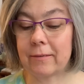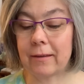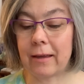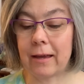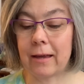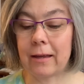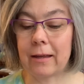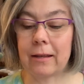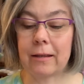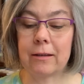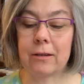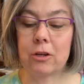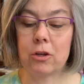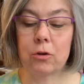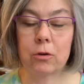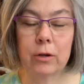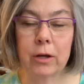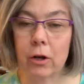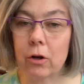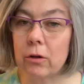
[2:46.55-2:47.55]
and
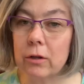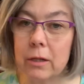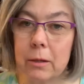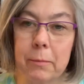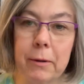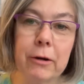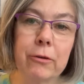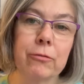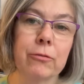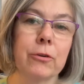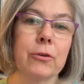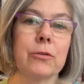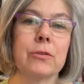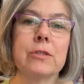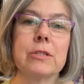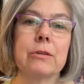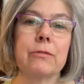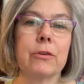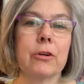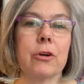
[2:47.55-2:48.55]
you can only bear
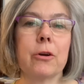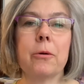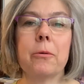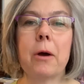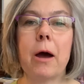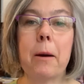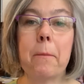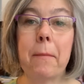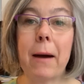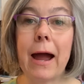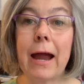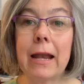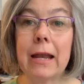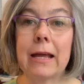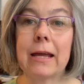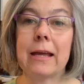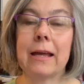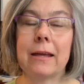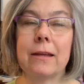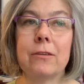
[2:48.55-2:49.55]
fruit if you're
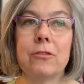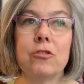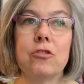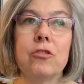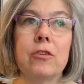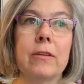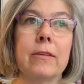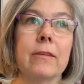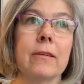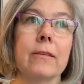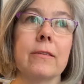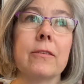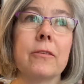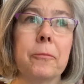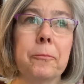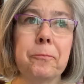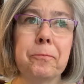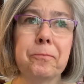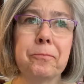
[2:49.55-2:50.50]
abiding in Jesus.